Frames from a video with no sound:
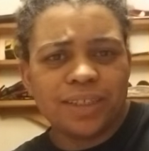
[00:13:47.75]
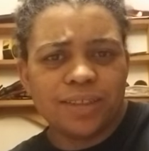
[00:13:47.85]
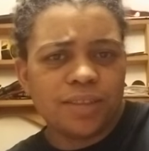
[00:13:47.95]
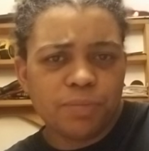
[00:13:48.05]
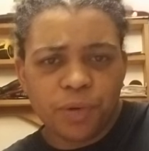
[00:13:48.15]
because
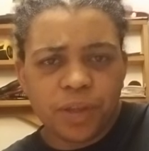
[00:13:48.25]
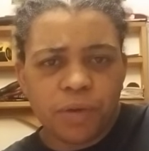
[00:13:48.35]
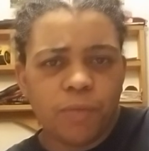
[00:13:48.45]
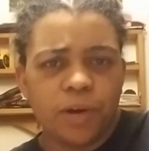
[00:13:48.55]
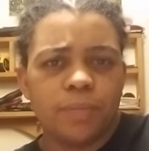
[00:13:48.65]
it's more like
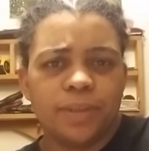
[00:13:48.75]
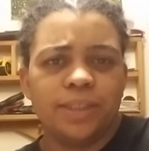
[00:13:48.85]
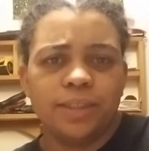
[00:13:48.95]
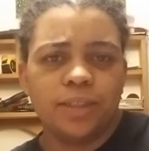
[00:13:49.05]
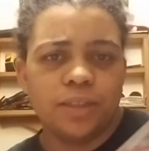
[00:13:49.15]

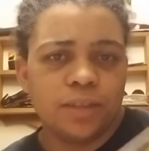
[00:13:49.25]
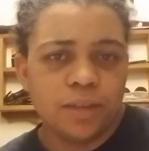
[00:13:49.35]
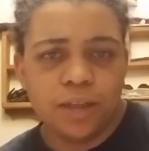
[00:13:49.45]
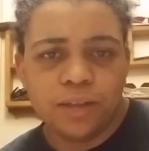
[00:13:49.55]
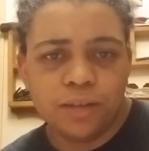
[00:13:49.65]
workplace setting,
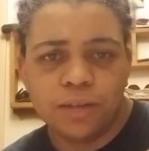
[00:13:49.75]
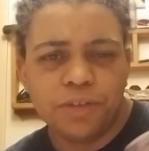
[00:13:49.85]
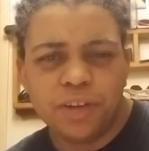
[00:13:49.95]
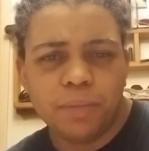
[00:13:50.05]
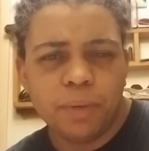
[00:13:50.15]
and
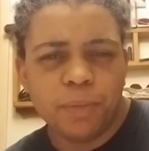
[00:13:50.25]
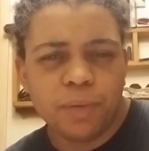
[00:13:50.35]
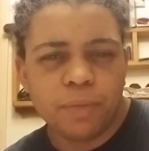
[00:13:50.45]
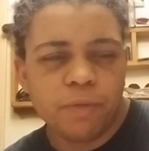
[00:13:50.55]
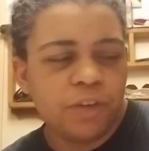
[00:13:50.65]
you need to be more
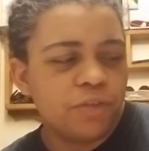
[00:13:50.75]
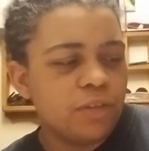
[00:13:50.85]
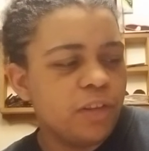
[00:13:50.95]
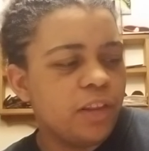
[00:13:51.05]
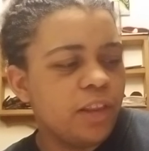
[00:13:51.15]

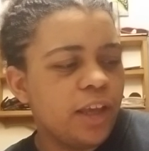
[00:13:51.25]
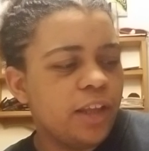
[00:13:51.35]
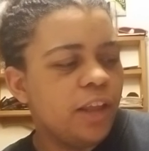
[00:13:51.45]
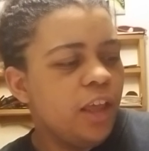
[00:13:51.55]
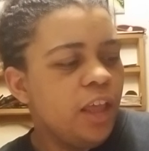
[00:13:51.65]
professional than
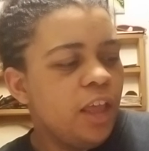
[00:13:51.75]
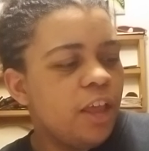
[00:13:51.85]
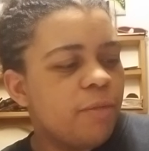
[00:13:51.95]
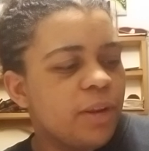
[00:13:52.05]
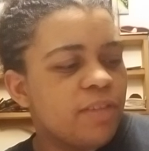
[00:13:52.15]
that.
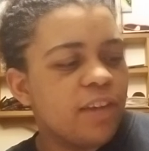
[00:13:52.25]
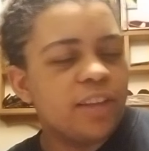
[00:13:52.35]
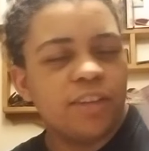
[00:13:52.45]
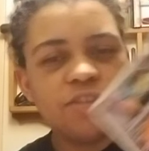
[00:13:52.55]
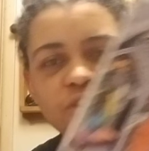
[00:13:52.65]
But it's like
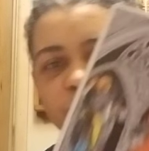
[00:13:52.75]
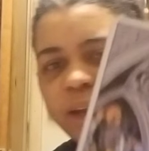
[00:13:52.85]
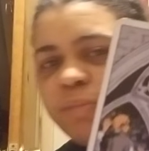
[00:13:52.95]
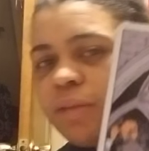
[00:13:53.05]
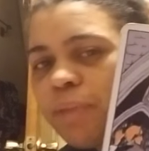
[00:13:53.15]
these two
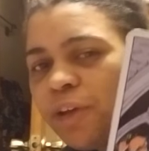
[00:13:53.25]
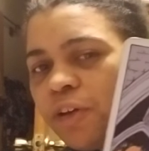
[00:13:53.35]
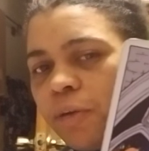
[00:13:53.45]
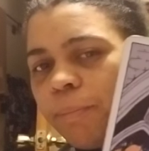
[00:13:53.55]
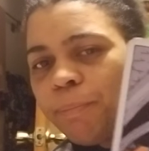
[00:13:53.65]
might be,
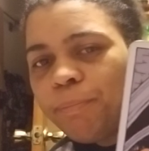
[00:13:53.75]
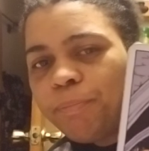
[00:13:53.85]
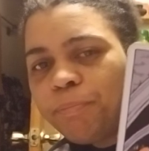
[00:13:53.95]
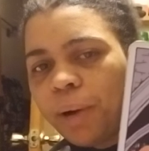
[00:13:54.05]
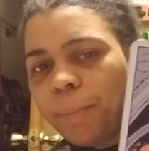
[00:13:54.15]

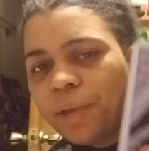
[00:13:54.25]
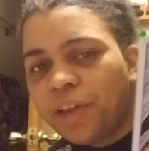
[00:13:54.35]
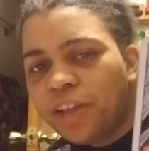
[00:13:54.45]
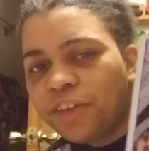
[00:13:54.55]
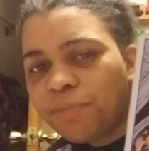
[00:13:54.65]
bumping,
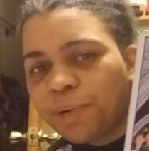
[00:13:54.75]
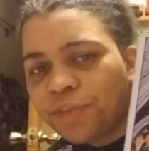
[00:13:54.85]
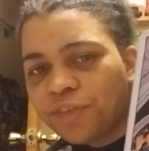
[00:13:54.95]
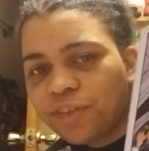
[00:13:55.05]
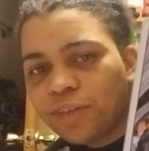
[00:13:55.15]
and this
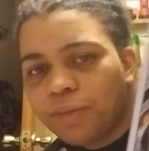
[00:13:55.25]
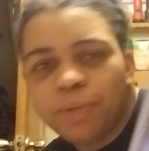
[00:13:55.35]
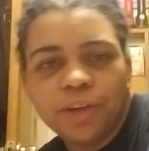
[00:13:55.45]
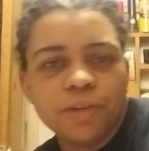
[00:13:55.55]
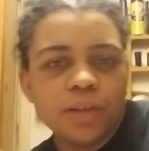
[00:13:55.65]
person's just up
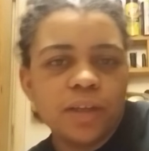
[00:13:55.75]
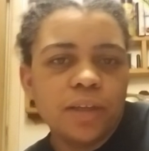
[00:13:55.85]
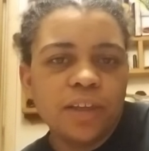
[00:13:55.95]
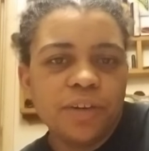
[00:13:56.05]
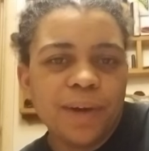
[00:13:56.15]
here, like
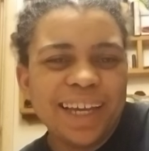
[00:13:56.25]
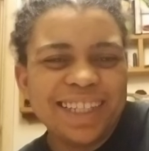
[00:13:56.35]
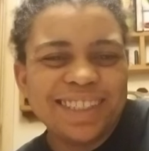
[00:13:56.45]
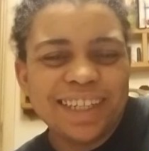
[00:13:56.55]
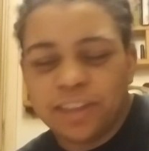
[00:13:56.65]
you know, I
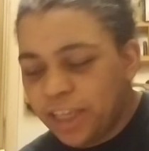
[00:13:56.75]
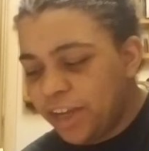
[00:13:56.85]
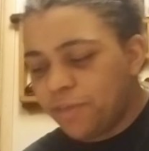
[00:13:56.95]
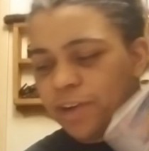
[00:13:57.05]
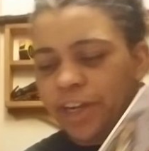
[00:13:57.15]
can tell
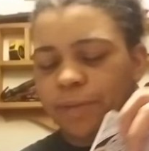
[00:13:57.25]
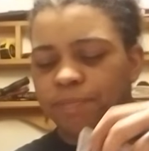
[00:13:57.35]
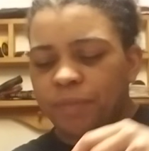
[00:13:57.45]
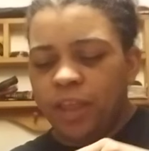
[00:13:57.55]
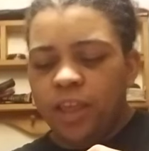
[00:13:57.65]
that, right?
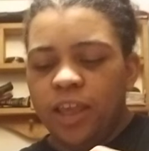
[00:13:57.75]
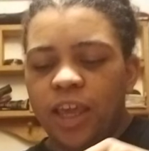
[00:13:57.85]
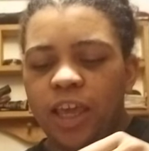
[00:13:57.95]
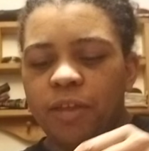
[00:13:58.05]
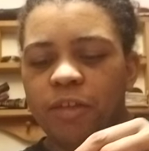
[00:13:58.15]

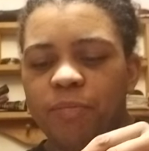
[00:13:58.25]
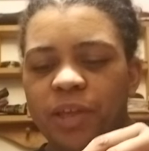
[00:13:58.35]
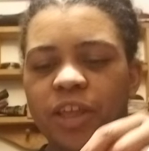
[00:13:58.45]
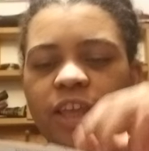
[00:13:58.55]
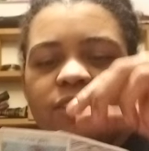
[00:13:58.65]
It, it,
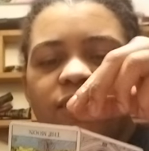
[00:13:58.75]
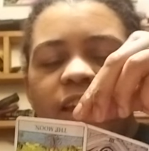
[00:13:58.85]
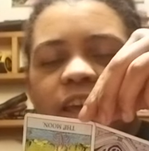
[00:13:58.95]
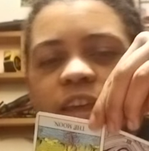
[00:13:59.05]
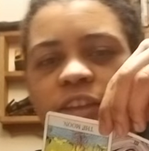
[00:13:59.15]
but it's
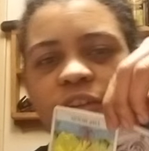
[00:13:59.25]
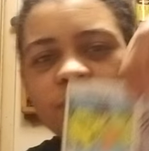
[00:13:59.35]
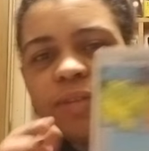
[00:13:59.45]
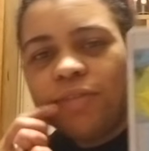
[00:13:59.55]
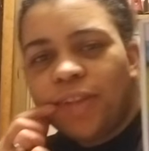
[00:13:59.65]
like you
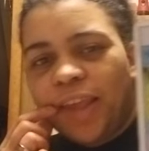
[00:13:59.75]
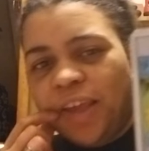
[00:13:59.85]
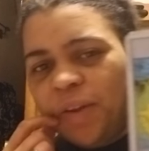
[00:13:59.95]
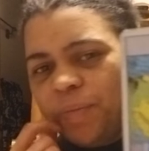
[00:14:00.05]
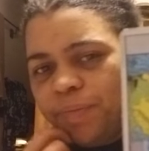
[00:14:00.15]
can see
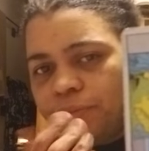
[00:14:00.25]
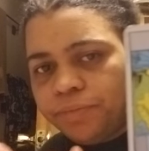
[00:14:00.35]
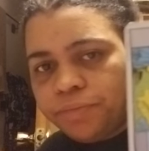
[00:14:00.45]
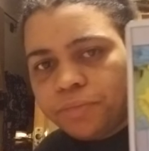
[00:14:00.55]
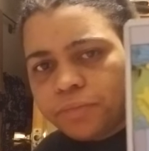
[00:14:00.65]
it
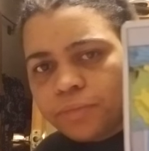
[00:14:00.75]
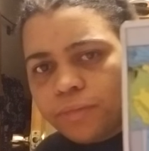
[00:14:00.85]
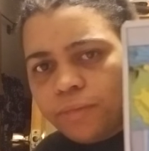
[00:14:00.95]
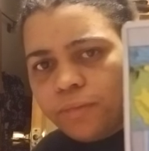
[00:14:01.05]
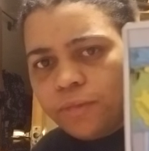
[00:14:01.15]

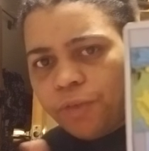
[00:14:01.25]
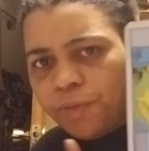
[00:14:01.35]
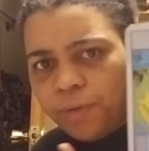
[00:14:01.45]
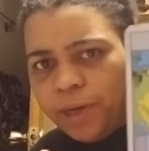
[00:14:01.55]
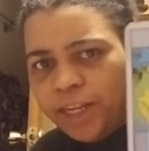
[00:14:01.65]

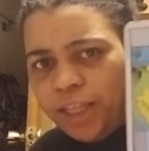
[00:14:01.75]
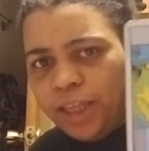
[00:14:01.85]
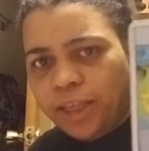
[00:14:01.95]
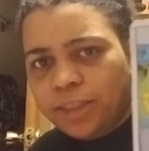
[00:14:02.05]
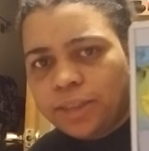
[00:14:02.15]
for what it
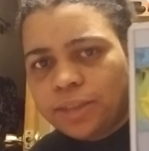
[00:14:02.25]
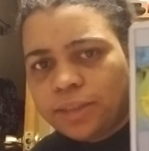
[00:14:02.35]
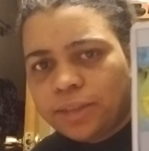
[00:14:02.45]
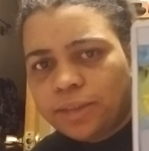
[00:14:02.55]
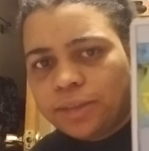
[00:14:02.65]

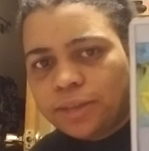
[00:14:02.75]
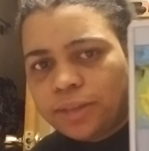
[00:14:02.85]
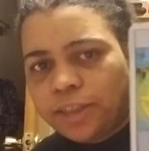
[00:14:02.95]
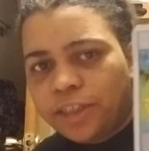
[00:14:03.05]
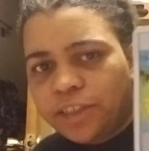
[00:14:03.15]
is.
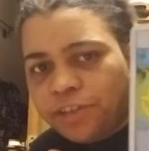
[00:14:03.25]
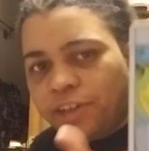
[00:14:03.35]
Like they're